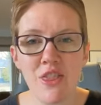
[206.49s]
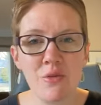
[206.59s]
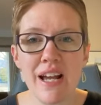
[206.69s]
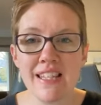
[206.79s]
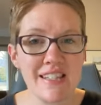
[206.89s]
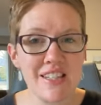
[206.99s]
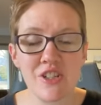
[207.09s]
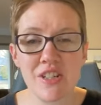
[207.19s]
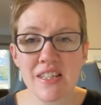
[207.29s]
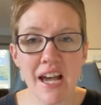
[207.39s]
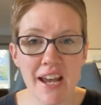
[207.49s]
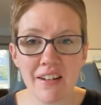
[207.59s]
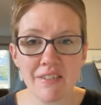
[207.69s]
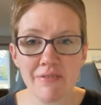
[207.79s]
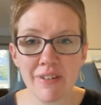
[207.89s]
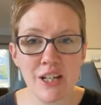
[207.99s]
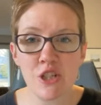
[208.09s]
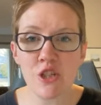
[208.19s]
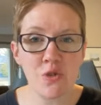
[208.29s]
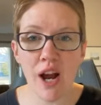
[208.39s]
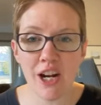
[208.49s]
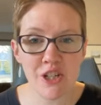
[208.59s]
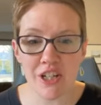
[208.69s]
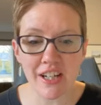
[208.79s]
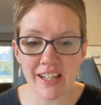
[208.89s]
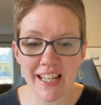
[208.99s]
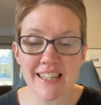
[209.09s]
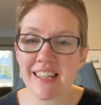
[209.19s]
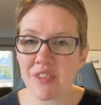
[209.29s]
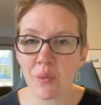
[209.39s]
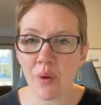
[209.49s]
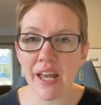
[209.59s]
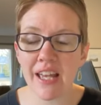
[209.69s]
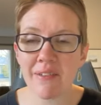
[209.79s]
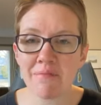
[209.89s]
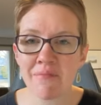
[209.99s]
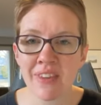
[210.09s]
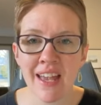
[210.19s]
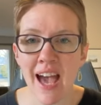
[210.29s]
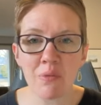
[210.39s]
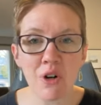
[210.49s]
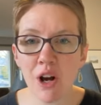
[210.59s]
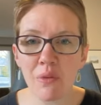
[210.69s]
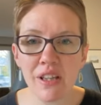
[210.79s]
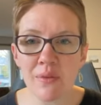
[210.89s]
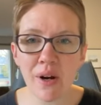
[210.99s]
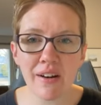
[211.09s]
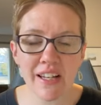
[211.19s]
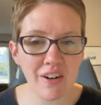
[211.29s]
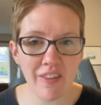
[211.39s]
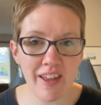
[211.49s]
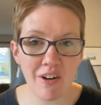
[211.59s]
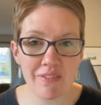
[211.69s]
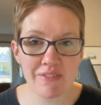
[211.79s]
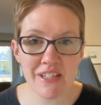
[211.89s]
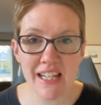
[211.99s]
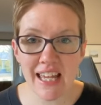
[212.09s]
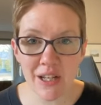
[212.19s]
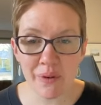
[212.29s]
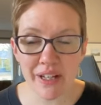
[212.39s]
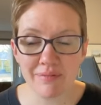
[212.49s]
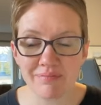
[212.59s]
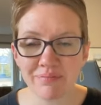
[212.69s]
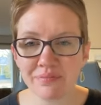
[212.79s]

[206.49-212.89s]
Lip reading: The rest is just kind of a distraction and gets in the way, and we're not really wearing it all that often anyway.